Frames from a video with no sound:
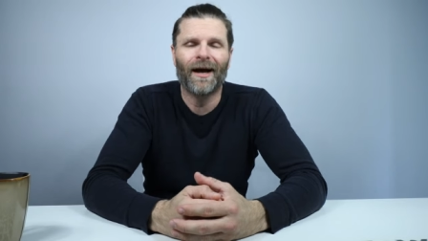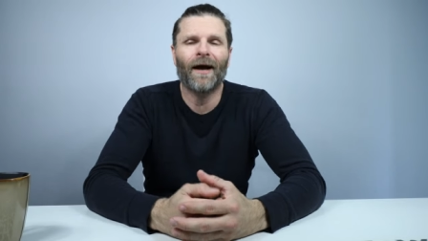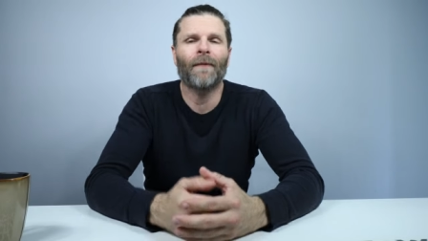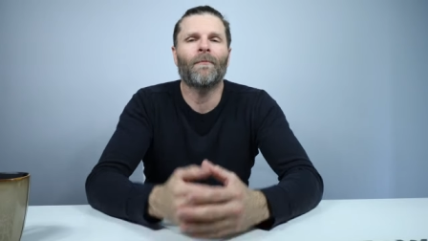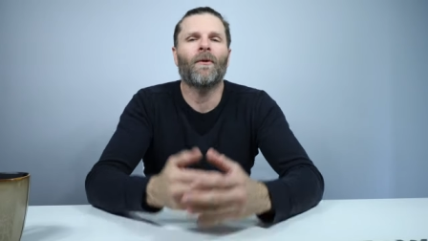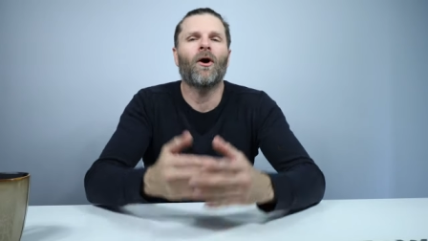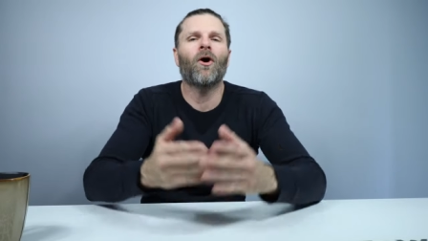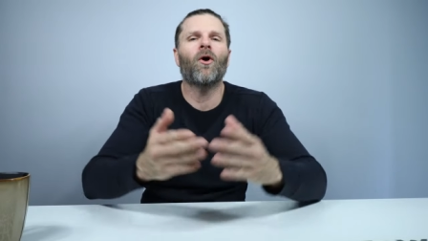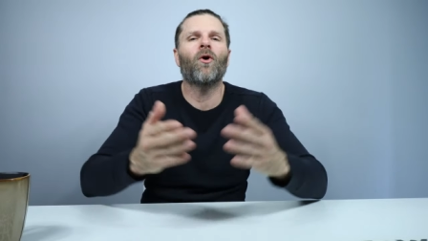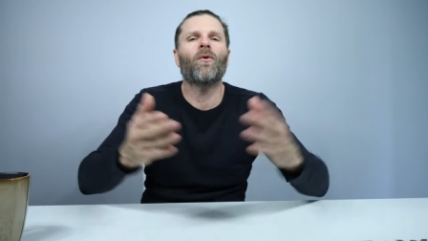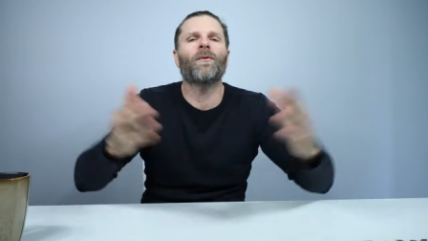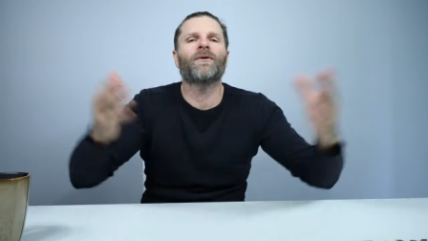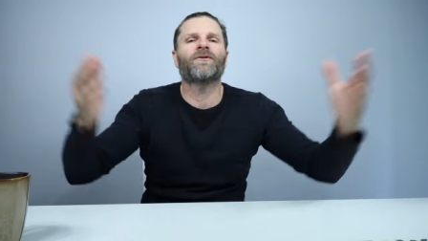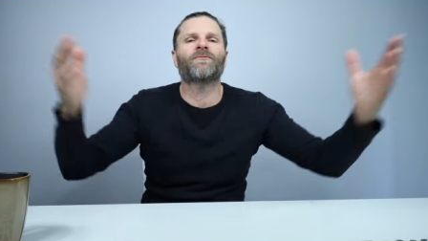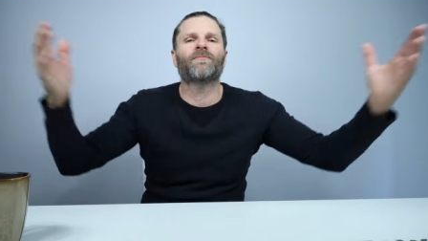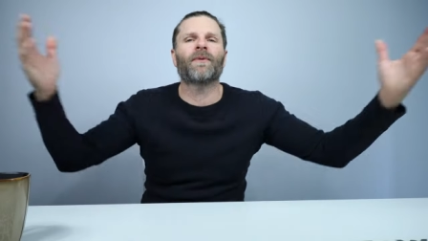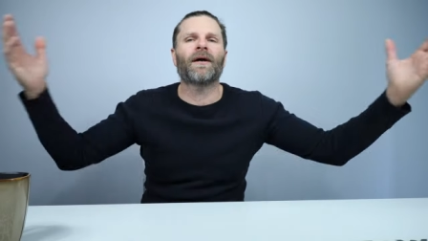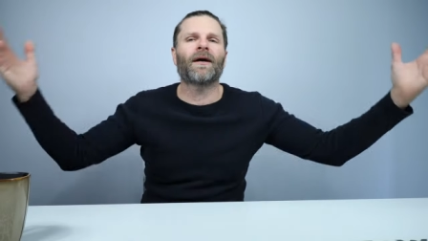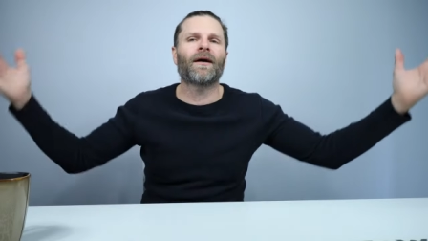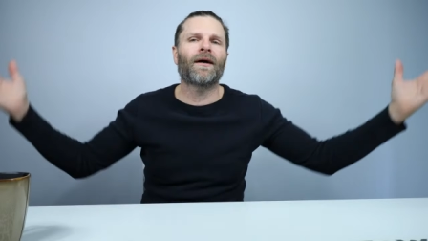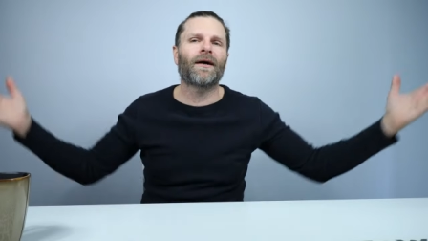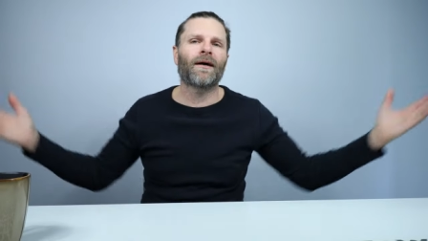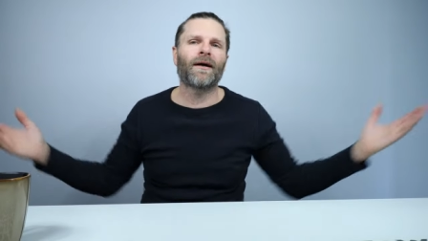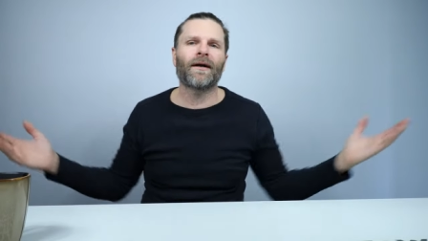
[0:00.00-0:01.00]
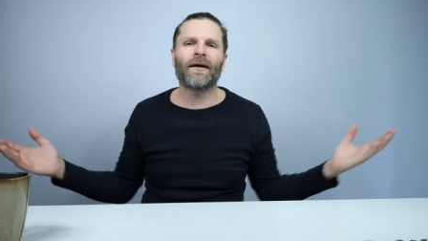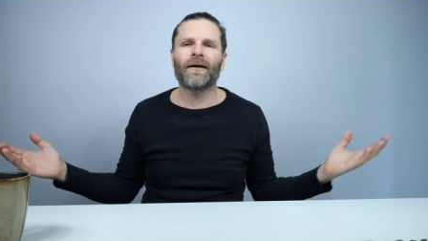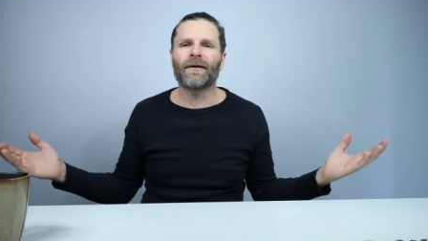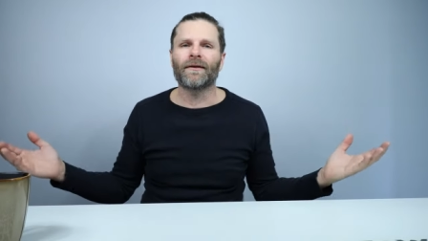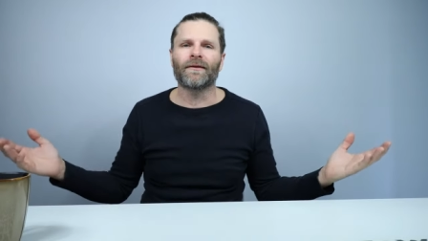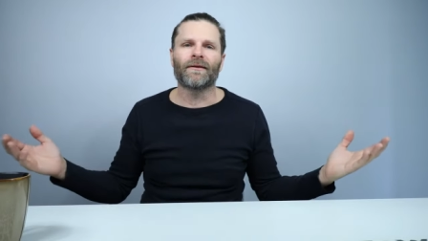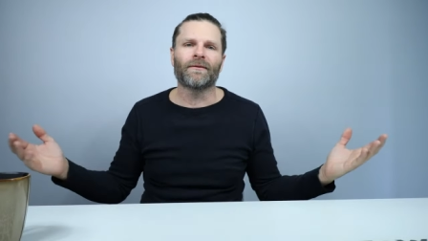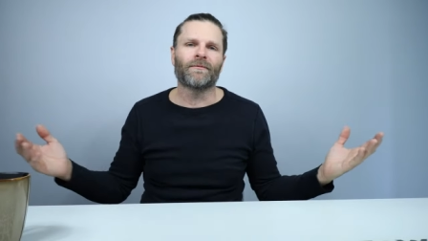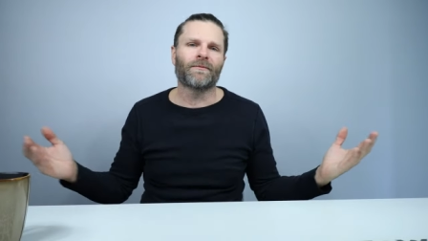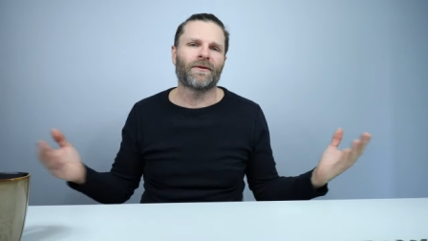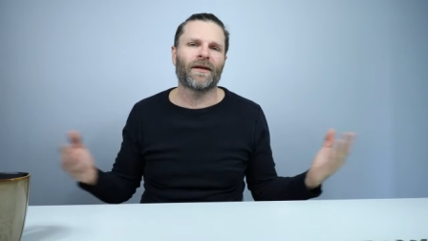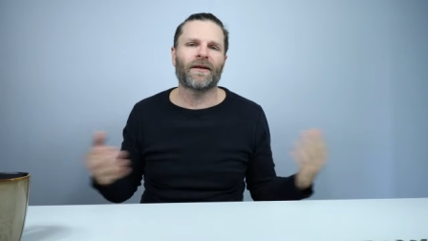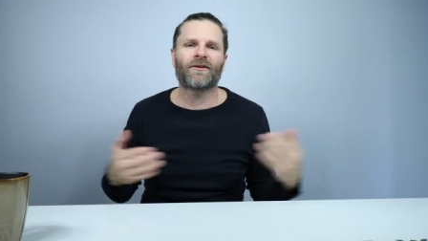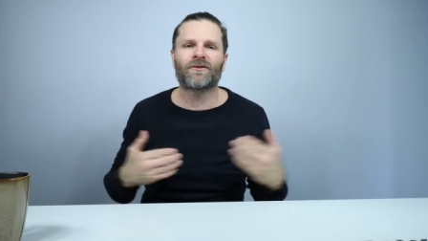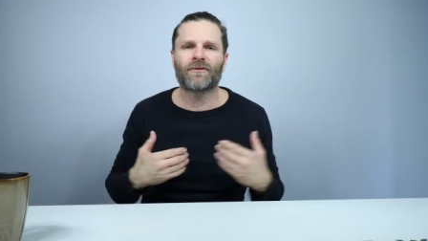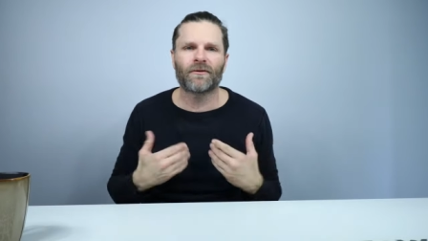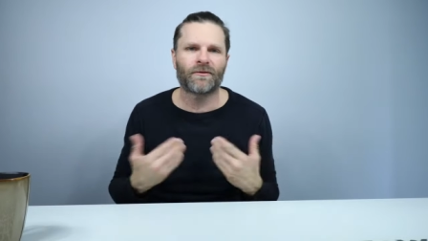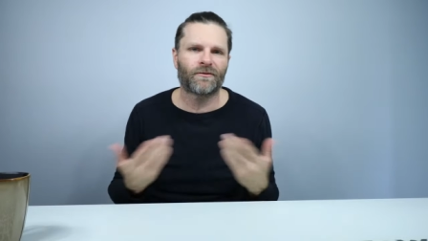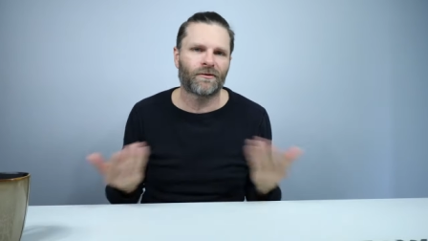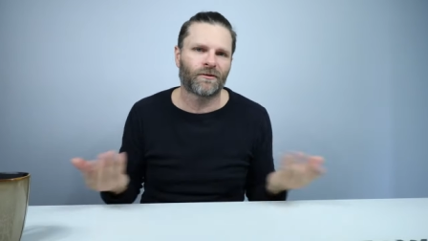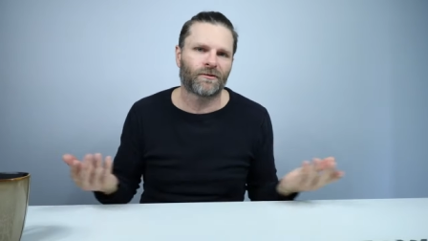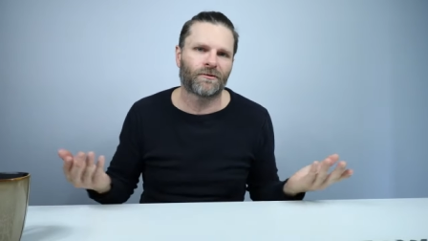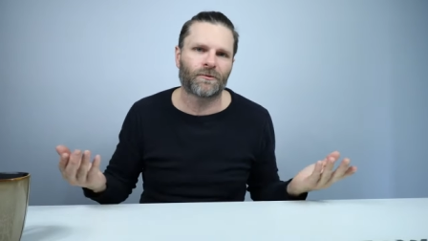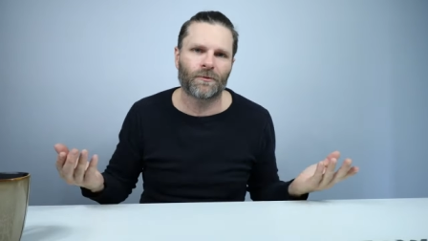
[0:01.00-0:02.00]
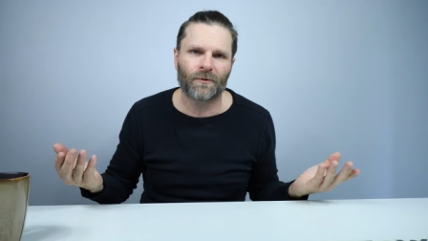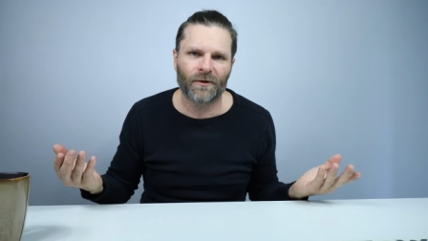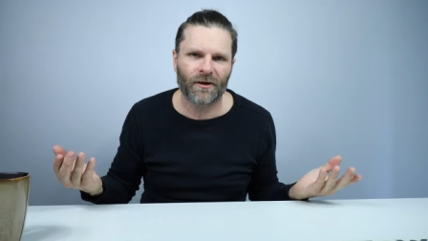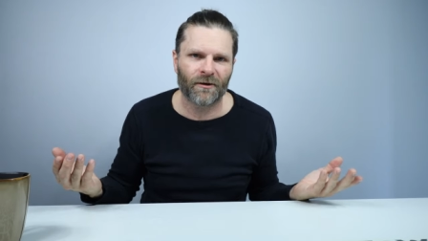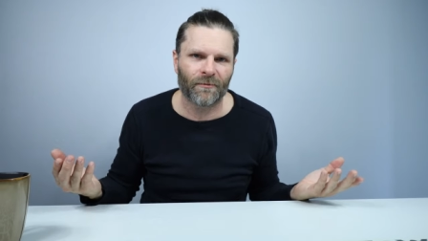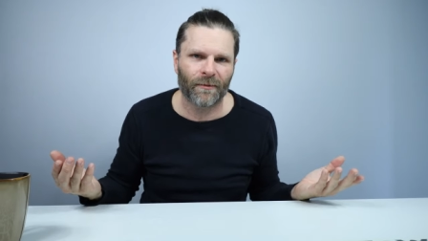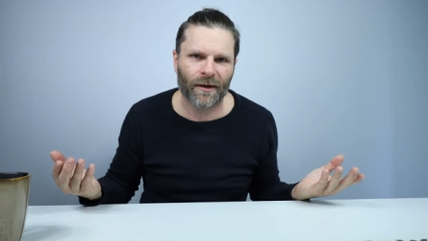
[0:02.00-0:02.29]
I'm always behind. That's just the story